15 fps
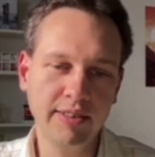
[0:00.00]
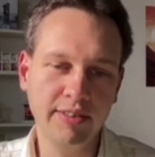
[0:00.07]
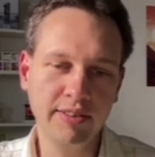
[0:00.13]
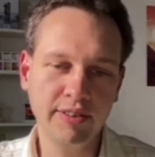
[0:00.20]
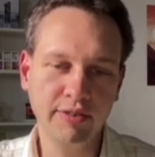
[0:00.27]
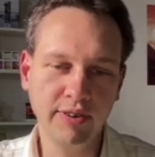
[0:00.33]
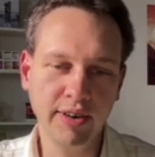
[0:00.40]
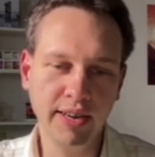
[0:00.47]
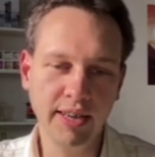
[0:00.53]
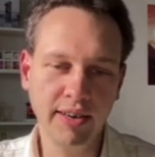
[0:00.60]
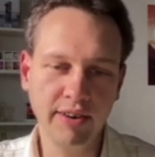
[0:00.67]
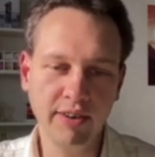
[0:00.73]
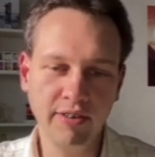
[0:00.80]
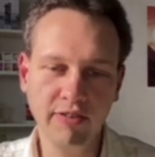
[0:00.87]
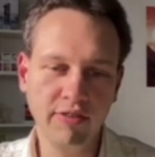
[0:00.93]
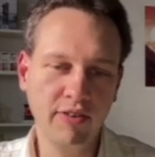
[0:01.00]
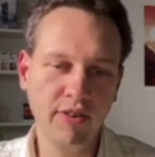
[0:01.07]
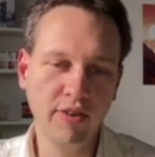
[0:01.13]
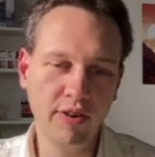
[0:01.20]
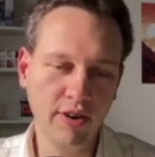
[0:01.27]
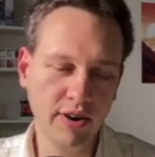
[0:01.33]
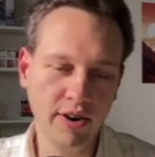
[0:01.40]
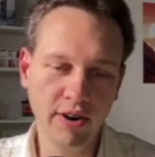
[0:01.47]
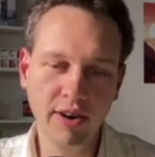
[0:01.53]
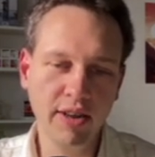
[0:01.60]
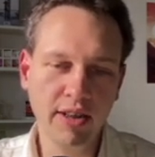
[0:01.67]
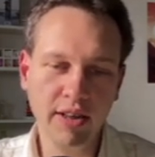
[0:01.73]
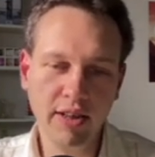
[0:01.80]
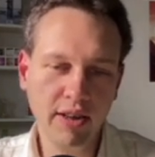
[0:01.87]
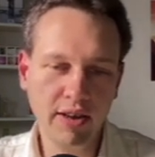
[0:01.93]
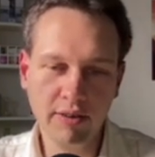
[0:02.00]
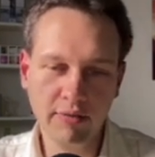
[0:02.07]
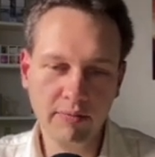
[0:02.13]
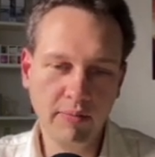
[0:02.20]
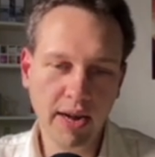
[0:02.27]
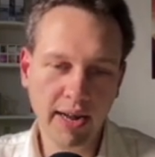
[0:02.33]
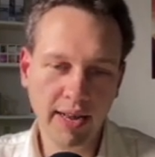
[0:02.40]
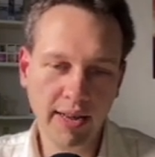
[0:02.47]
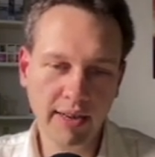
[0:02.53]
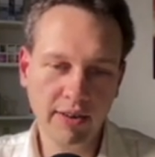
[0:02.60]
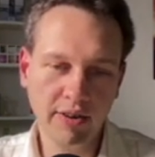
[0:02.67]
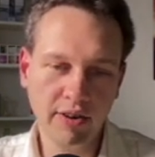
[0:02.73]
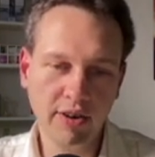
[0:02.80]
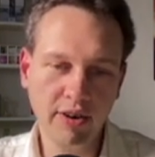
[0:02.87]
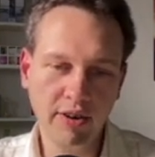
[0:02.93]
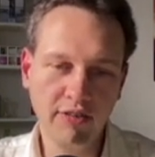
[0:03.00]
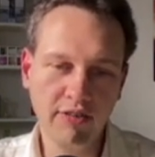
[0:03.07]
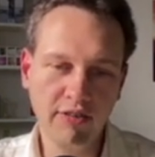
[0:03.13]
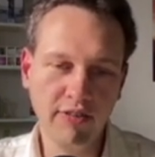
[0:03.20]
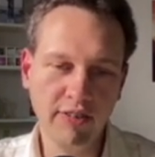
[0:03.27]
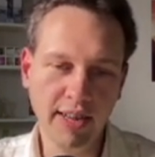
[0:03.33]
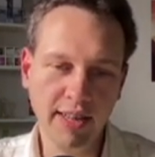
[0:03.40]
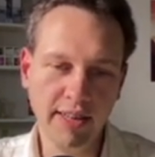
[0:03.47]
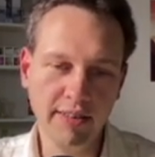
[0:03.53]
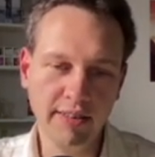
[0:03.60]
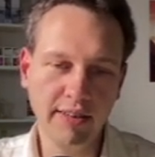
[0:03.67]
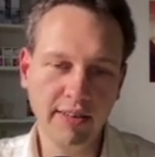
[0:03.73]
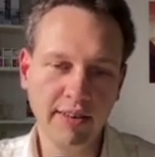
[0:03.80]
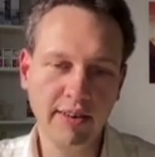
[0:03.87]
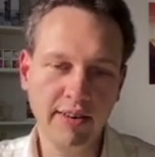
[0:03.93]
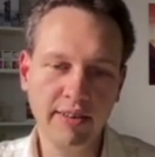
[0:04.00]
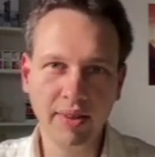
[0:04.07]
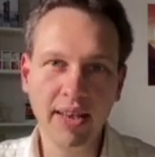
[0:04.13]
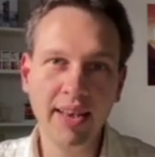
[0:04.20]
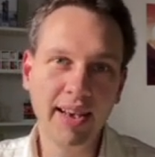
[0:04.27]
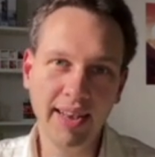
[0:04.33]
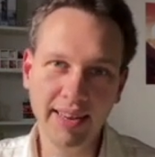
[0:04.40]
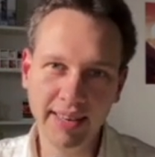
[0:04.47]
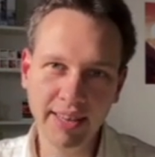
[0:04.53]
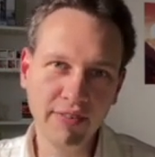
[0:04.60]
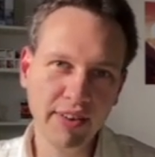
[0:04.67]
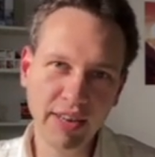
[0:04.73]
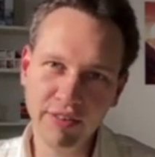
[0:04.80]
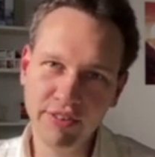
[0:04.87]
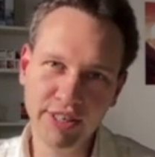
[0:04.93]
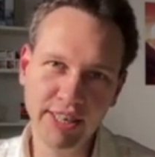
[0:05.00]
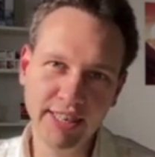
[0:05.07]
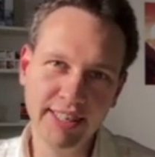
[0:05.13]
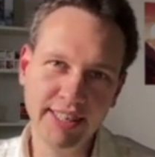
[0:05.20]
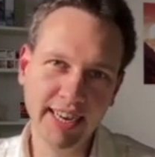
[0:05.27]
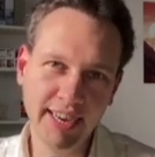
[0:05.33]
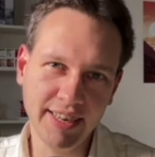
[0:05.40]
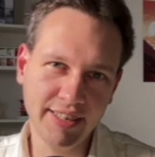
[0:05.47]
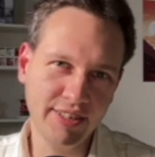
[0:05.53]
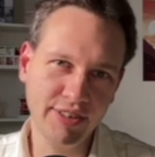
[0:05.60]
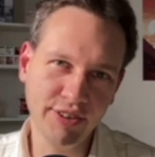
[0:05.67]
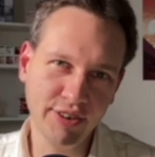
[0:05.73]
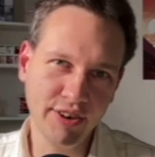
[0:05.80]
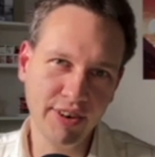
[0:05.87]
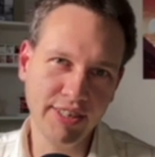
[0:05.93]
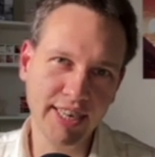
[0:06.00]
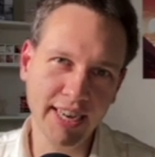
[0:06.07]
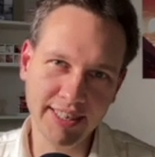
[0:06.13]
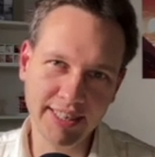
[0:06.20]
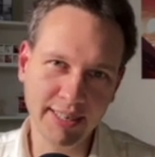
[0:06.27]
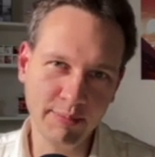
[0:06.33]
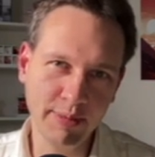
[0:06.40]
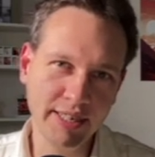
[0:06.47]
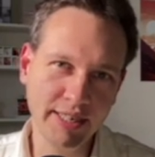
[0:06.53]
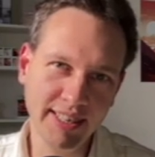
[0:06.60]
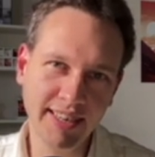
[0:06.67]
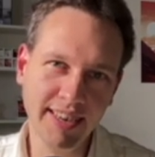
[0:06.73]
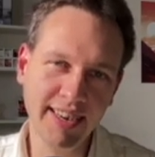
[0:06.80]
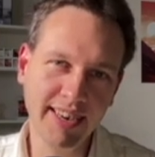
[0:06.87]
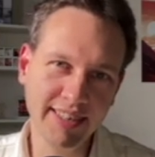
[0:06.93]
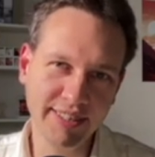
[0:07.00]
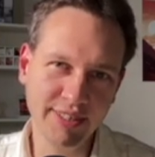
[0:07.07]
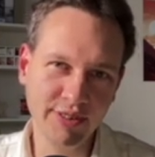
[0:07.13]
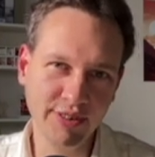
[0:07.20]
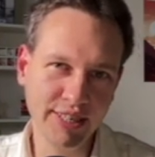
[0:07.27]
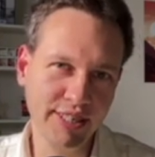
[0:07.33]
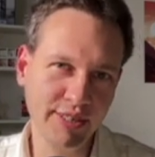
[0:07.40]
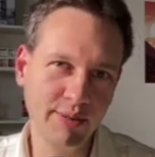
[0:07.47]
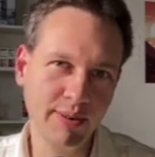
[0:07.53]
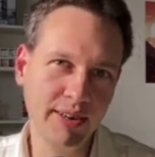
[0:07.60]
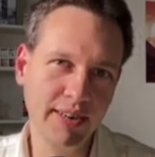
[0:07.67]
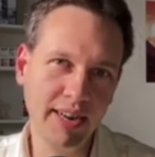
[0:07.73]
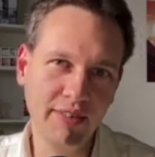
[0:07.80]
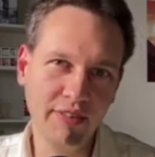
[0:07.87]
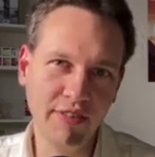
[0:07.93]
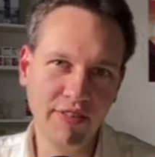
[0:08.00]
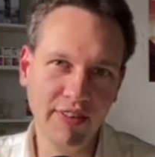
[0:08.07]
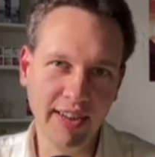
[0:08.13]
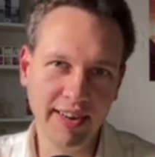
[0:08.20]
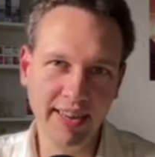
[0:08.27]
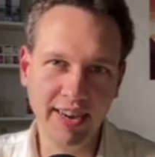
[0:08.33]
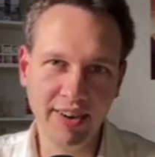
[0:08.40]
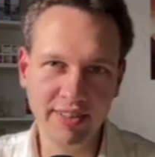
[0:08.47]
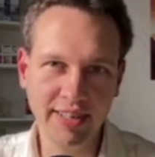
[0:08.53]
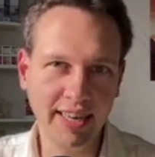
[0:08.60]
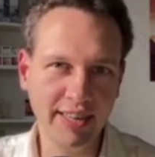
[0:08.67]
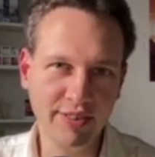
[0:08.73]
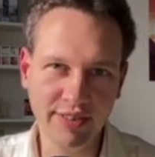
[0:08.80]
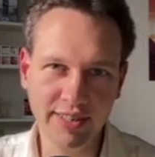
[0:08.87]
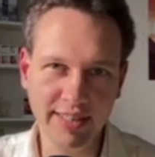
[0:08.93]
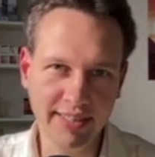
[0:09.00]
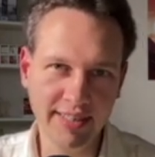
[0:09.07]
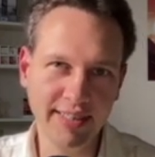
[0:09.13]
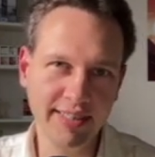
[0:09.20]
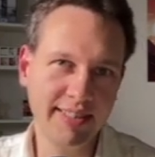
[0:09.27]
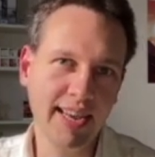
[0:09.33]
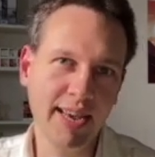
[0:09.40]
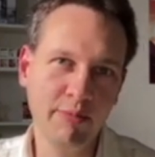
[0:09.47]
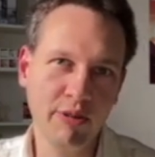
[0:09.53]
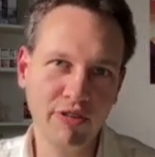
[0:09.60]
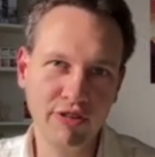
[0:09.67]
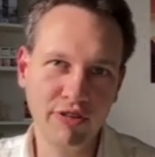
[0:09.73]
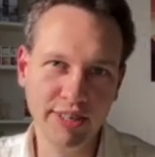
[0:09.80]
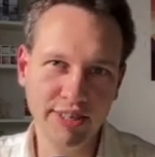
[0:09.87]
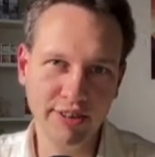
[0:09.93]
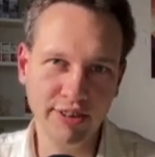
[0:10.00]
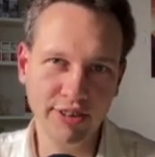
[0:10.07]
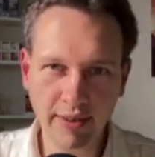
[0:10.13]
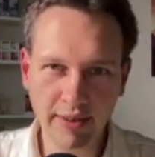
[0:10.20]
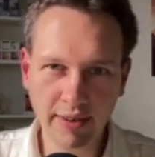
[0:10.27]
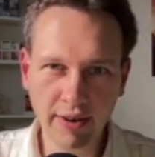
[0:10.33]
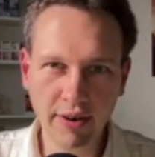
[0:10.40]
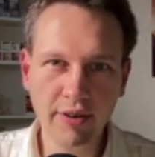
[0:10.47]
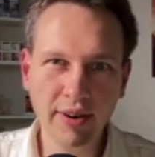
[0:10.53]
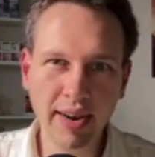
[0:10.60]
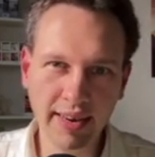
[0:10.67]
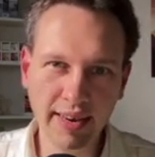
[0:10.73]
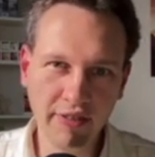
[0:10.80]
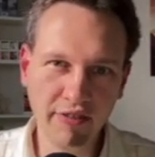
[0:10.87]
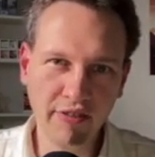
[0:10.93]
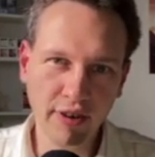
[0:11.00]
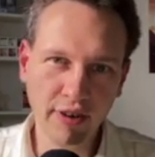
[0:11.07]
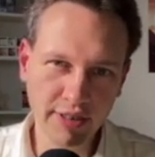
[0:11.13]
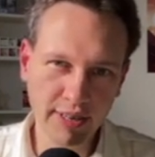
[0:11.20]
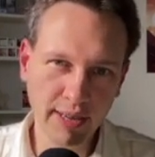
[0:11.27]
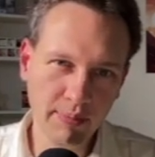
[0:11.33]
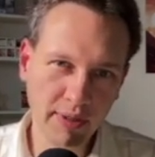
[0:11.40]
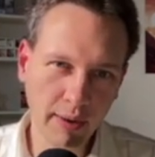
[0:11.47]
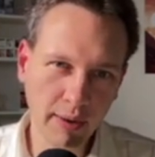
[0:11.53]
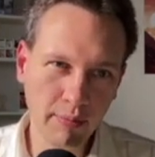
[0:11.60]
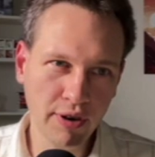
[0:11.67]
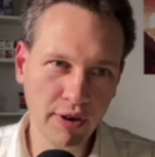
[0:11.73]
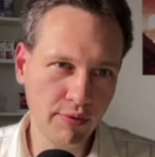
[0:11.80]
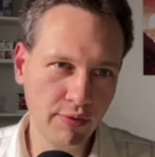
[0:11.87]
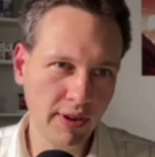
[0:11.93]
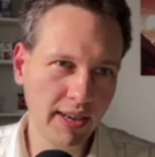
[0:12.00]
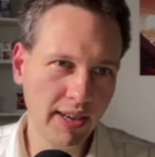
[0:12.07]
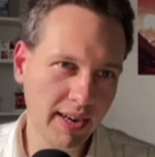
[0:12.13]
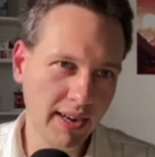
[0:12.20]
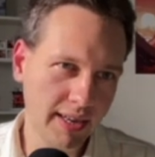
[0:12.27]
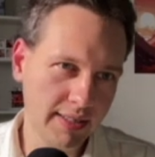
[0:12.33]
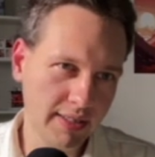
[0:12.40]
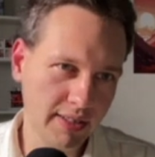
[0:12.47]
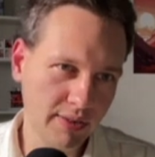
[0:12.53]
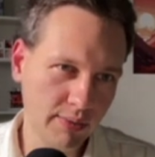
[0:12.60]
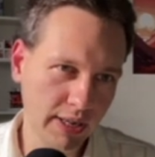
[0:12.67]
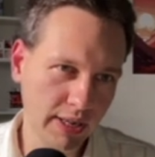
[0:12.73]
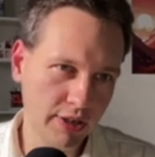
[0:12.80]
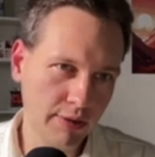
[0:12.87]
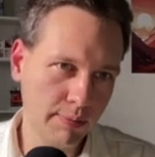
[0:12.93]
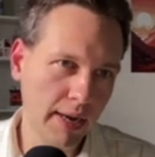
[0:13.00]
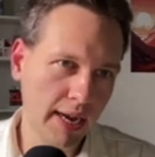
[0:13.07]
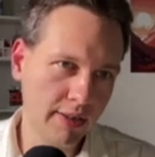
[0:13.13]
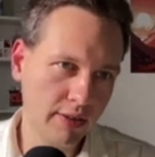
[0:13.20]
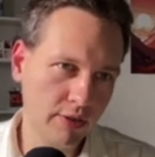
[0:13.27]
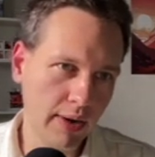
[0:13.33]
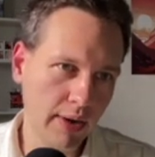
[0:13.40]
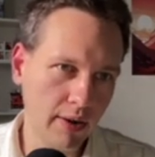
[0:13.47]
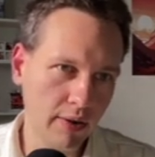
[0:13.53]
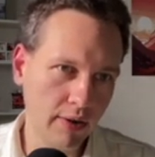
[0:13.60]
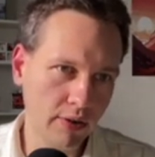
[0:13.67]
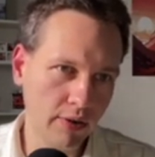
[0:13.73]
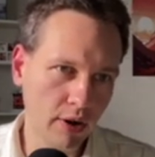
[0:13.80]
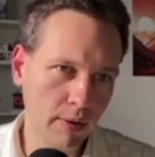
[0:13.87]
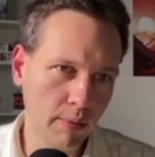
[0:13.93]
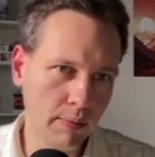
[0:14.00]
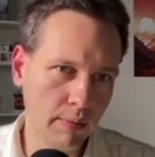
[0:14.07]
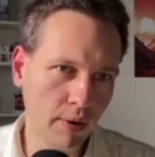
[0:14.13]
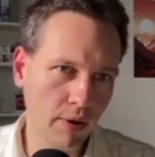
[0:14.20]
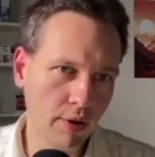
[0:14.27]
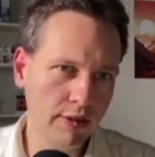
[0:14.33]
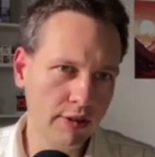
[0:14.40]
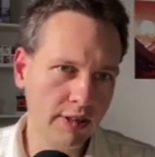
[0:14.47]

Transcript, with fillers: ring for my girlfriend? And even if she checks your ChatGPT history, she will never find out that you did this type of research. All right, and for tip number three, let's switch back to our normal mode